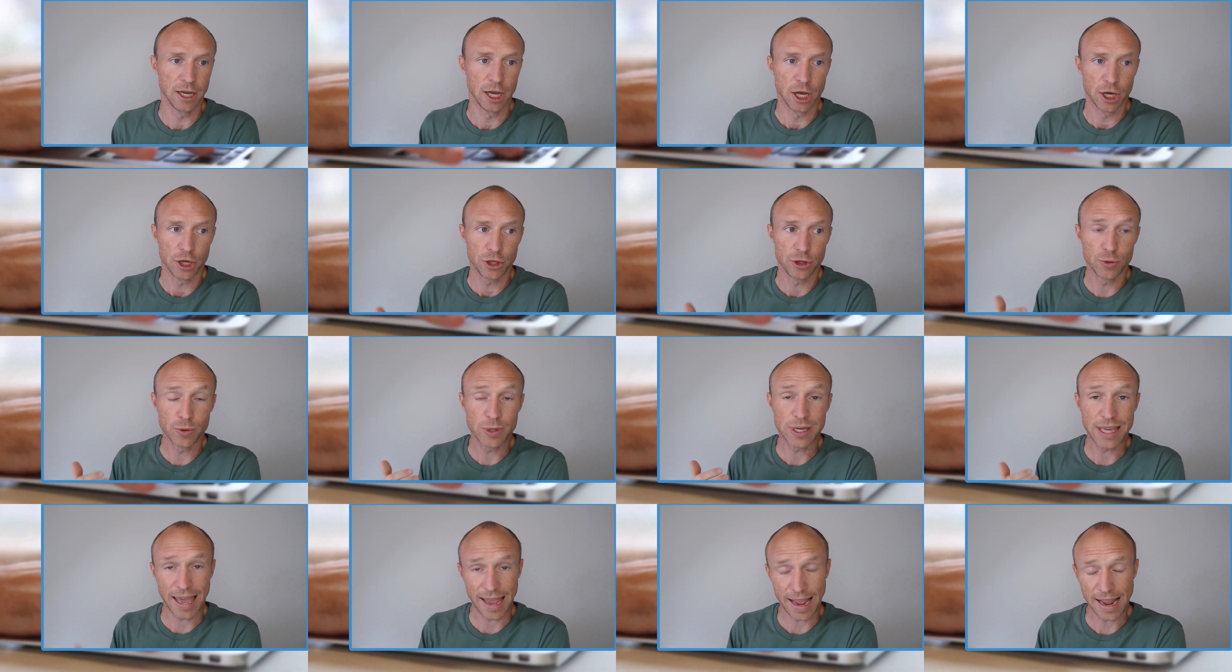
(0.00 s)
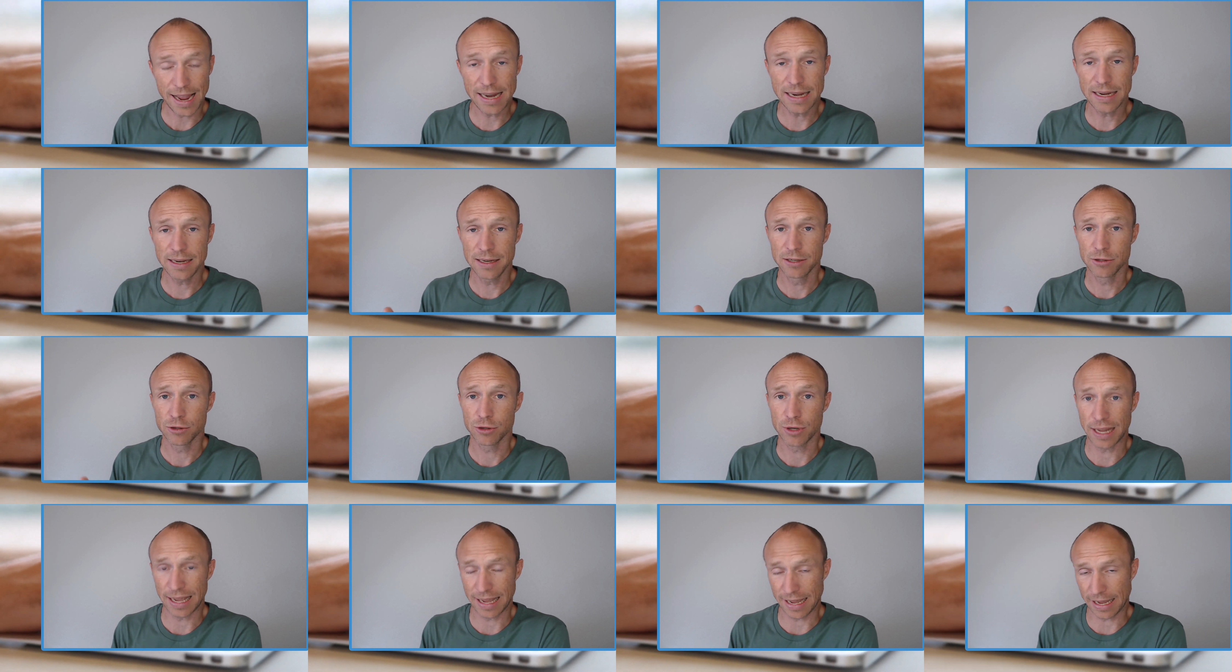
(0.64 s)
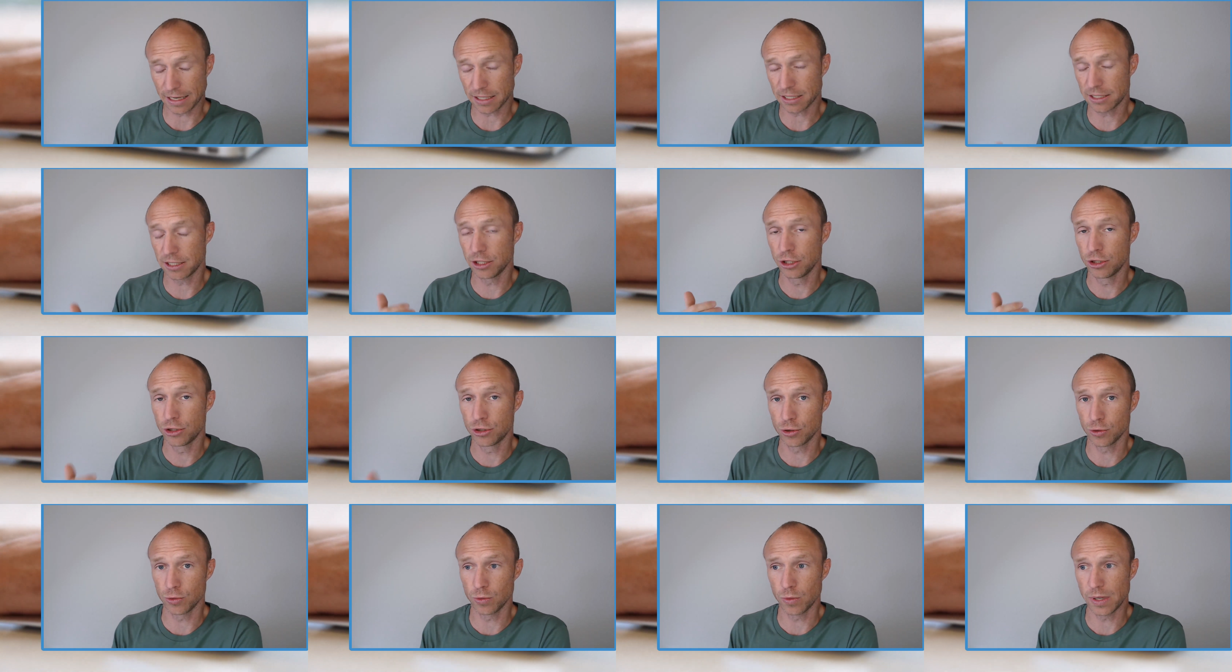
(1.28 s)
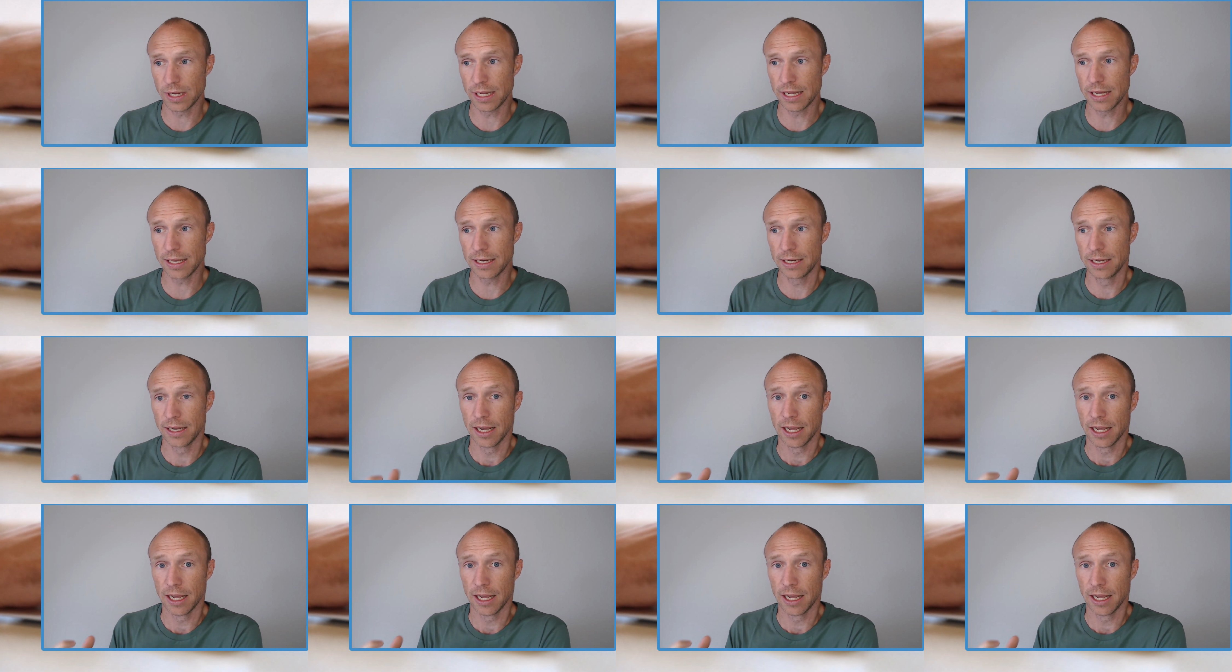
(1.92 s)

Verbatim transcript: you can actually do it